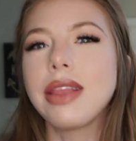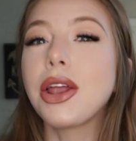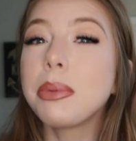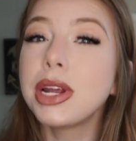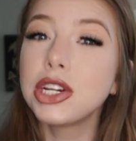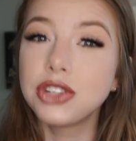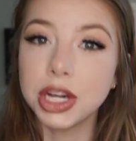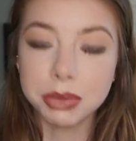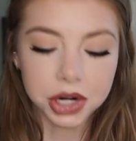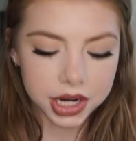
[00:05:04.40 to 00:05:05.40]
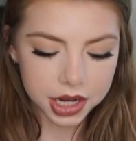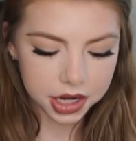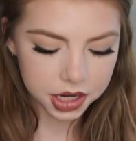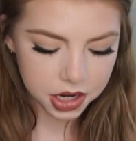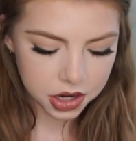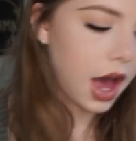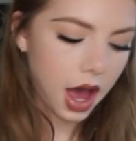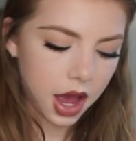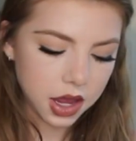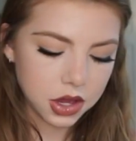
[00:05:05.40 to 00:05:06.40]
a little bit of shimmer in it.
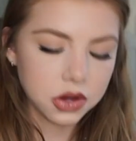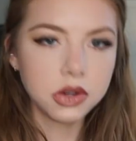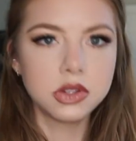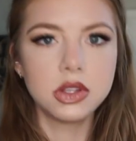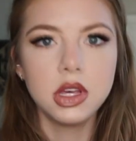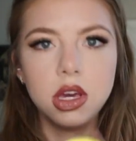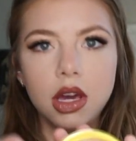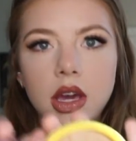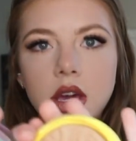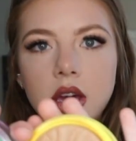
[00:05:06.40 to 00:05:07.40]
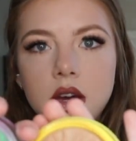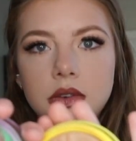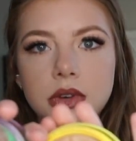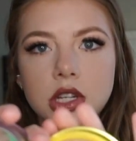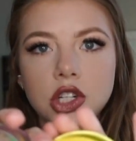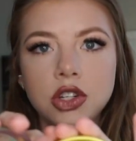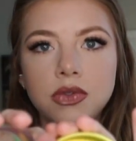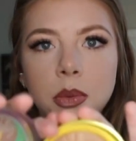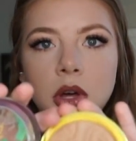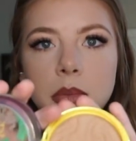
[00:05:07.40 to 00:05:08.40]
I use the
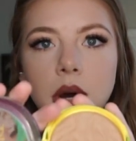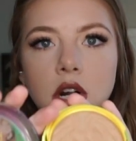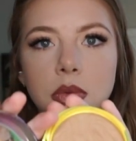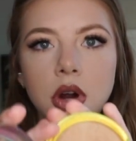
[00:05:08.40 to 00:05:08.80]
Physicians Formula Butter